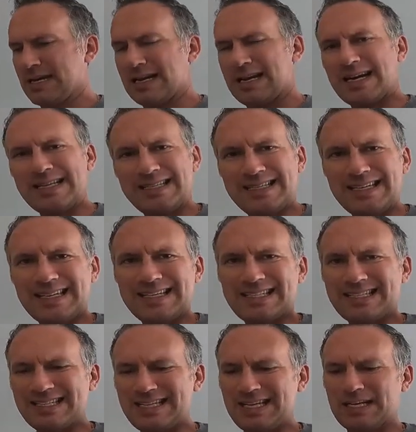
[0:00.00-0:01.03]
And I did
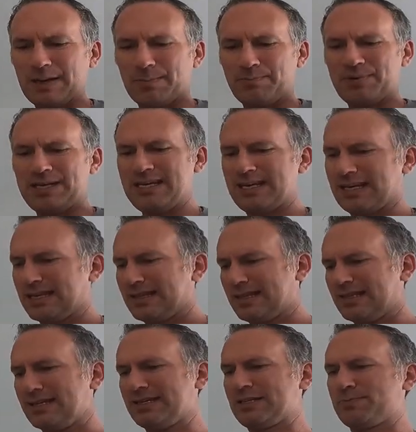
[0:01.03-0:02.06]
sneak a peek at
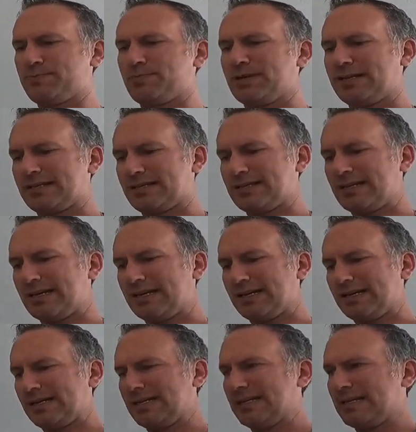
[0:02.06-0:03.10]
this,
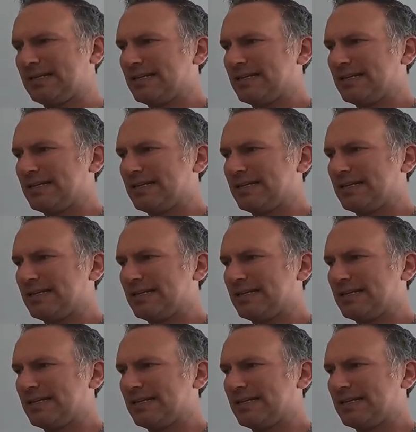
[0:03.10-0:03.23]
but